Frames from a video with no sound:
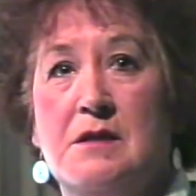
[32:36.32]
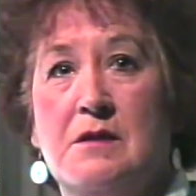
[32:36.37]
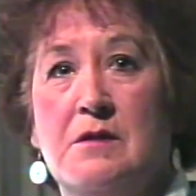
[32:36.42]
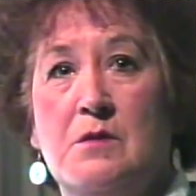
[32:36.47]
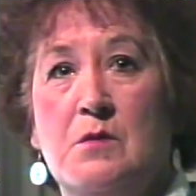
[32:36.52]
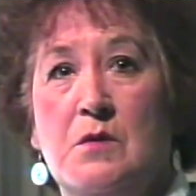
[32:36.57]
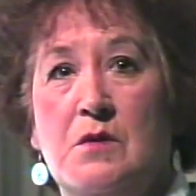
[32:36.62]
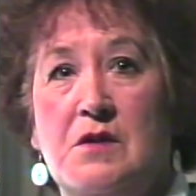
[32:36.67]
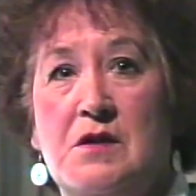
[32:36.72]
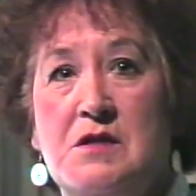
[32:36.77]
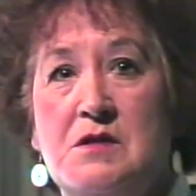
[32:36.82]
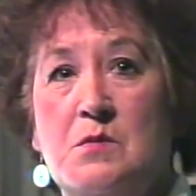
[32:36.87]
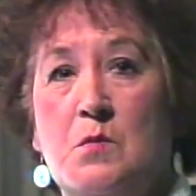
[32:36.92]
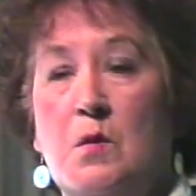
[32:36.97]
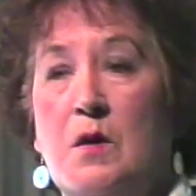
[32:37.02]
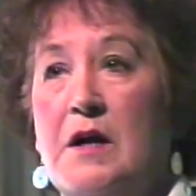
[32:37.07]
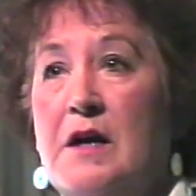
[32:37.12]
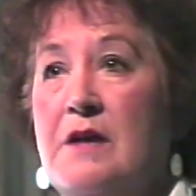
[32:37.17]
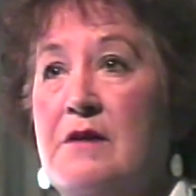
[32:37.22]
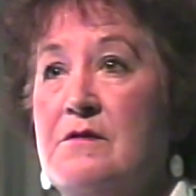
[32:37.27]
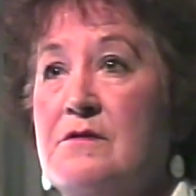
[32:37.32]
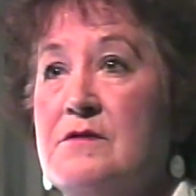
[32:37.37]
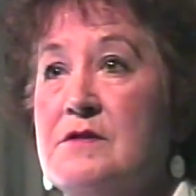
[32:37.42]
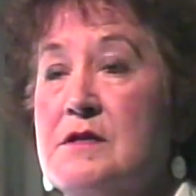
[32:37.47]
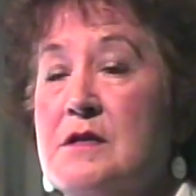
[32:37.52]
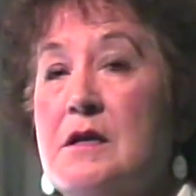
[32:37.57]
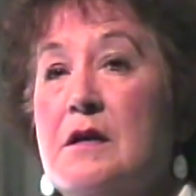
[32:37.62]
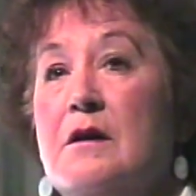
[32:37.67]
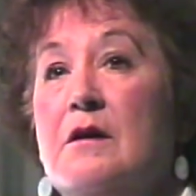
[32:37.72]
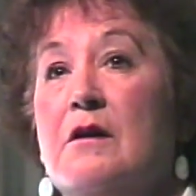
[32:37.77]
the sound of these
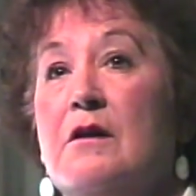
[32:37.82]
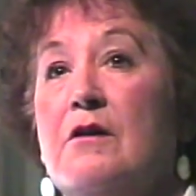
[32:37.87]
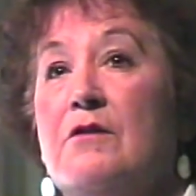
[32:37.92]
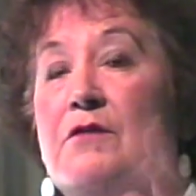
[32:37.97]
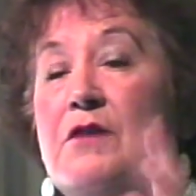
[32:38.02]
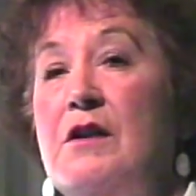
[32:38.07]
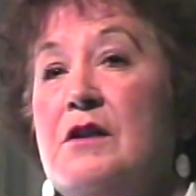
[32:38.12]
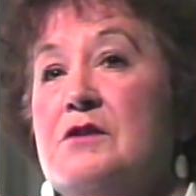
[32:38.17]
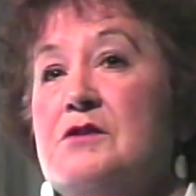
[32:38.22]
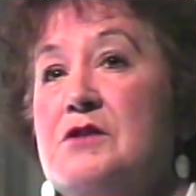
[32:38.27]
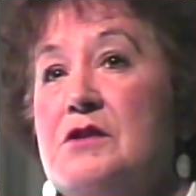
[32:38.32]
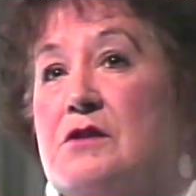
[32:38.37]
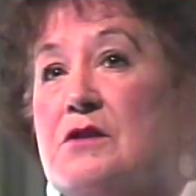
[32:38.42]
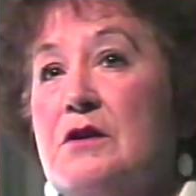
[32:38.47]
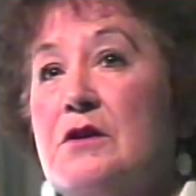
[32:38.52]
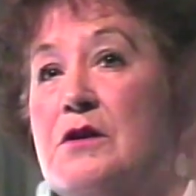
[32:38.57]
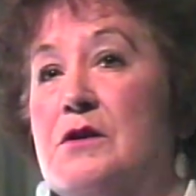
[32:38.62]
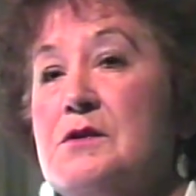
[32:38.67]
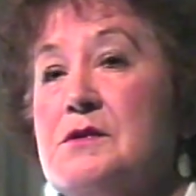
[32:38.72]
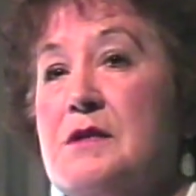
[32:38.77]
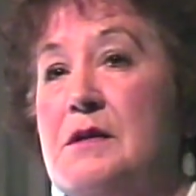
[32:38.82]
waves of energy that